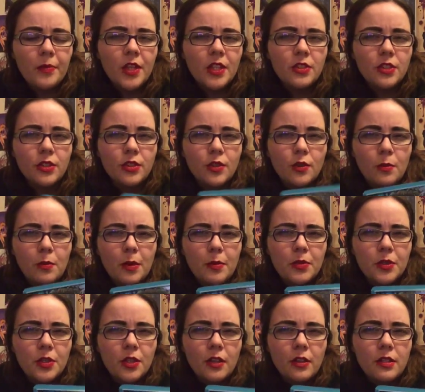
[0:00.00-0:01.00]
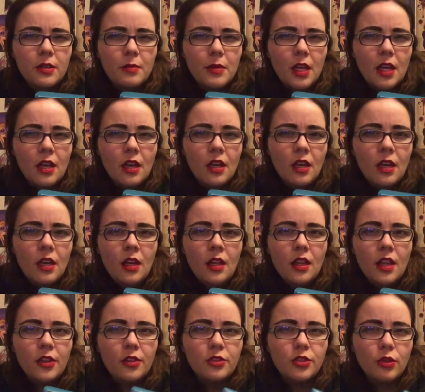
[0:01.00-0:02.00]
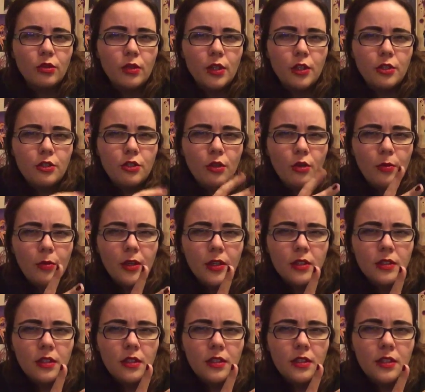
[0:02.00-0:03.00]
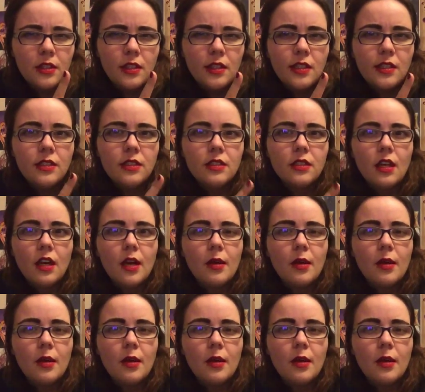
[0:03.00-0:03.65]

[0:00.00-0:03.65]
It's also a bit bizarre to me that there's only 2 books in the series.